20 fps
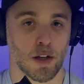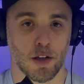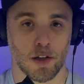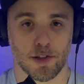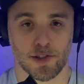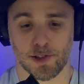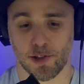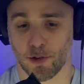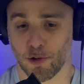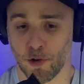
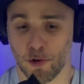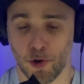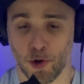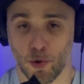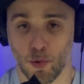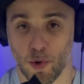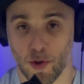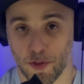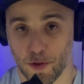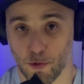Still don't know
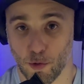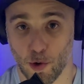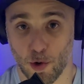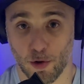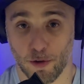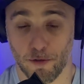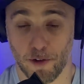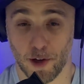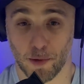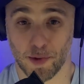what the
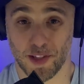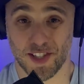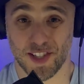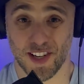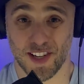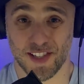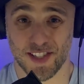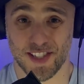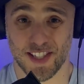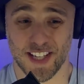royal family
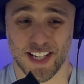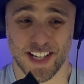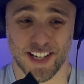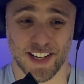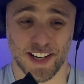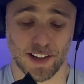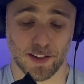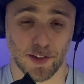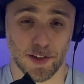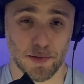does in
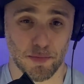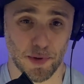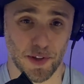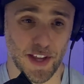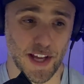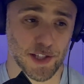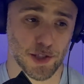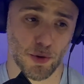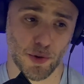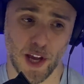England, but
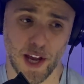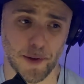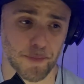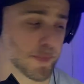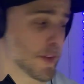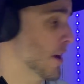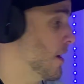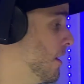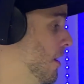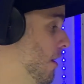that's okay.
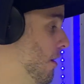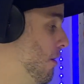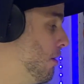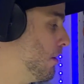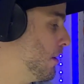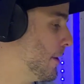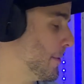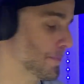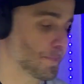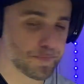I